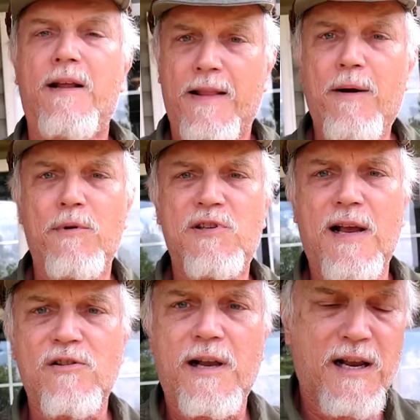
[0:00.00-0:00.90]
That one
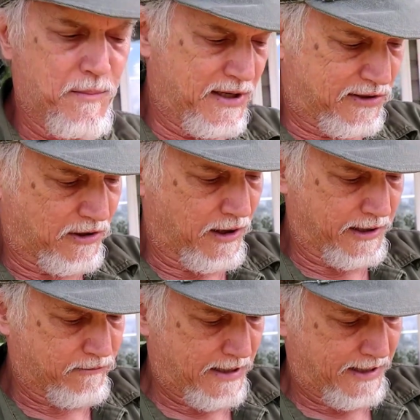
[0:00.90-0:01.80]
sounds like I missed the
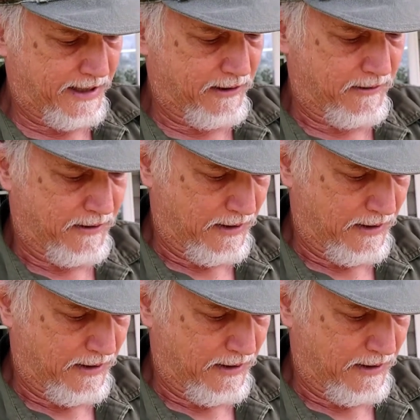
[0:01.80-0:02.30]
target right there.